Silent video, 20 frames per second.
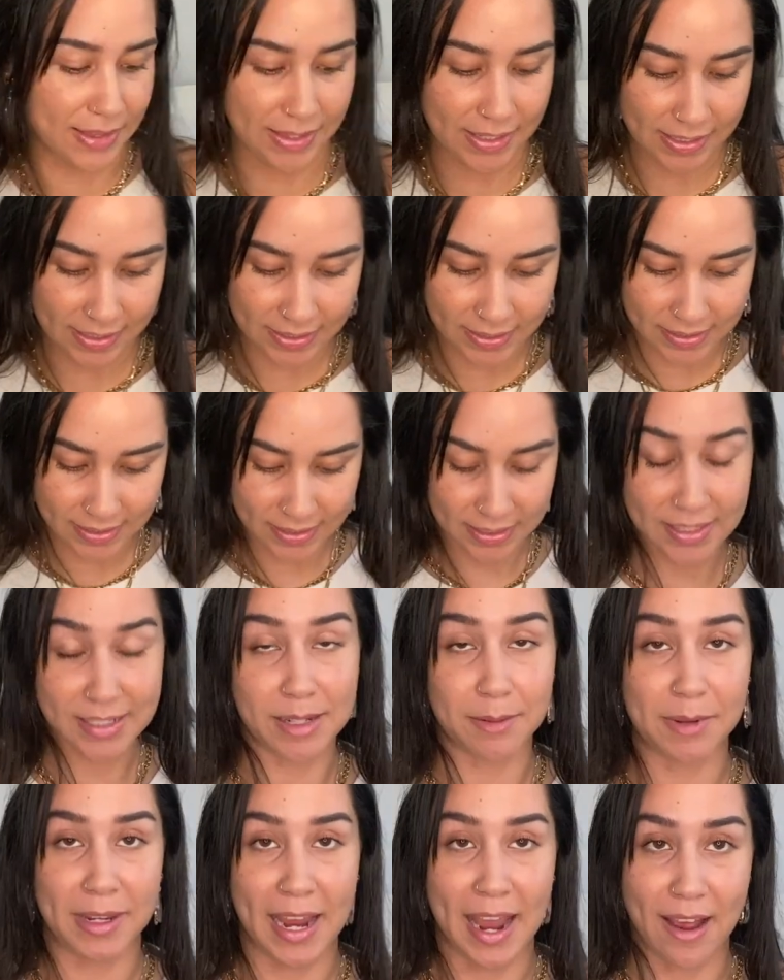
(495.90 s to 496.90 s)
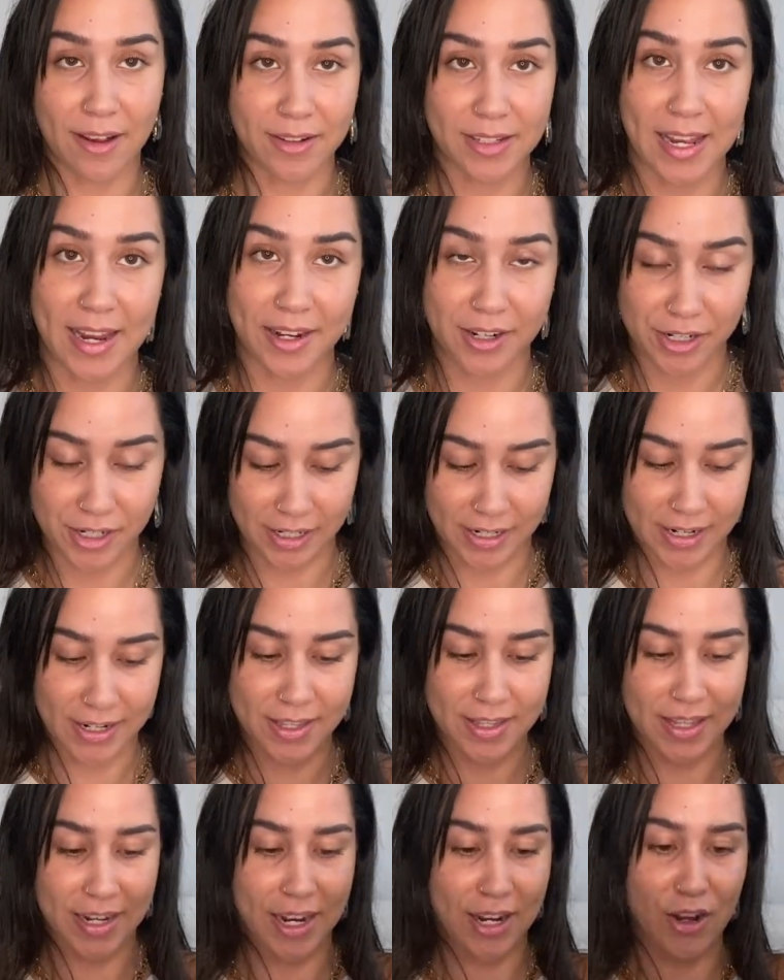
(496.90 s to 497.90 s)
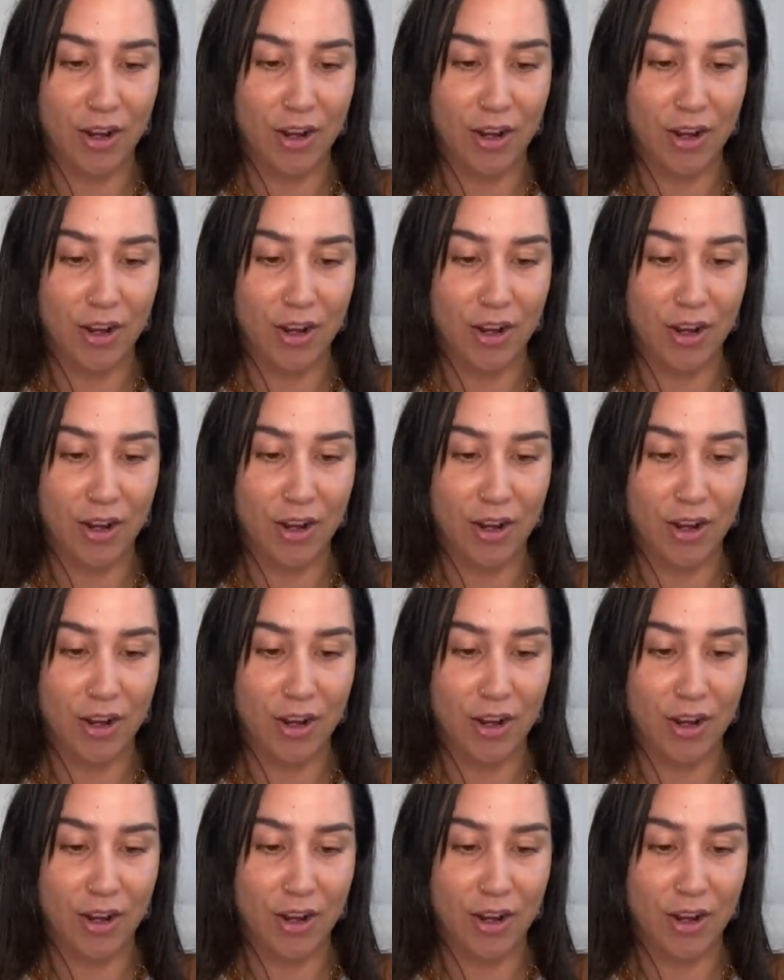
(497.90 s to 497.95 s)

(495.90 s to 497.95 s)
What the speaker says: This is something else actually that I